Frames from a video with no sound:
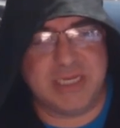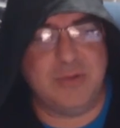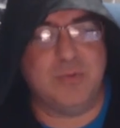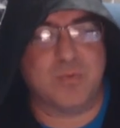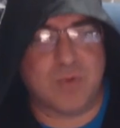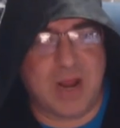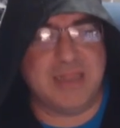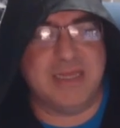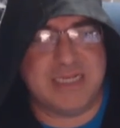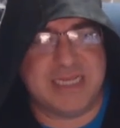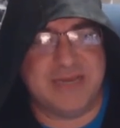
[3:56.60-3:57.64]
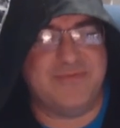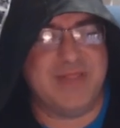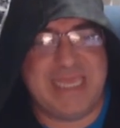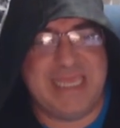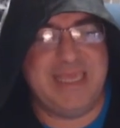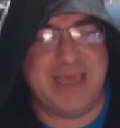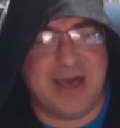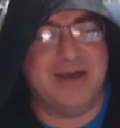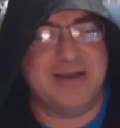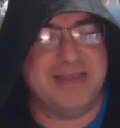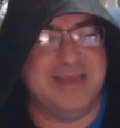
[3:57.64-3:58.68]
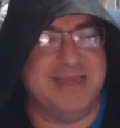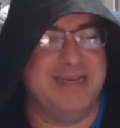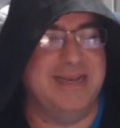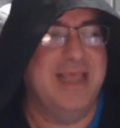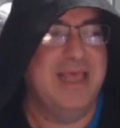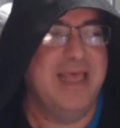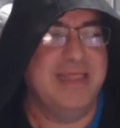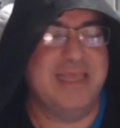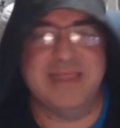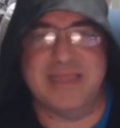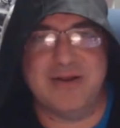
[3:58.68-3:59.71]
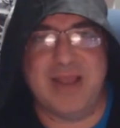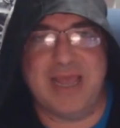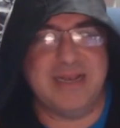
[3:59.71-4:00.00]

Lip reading: relatively young, and they're at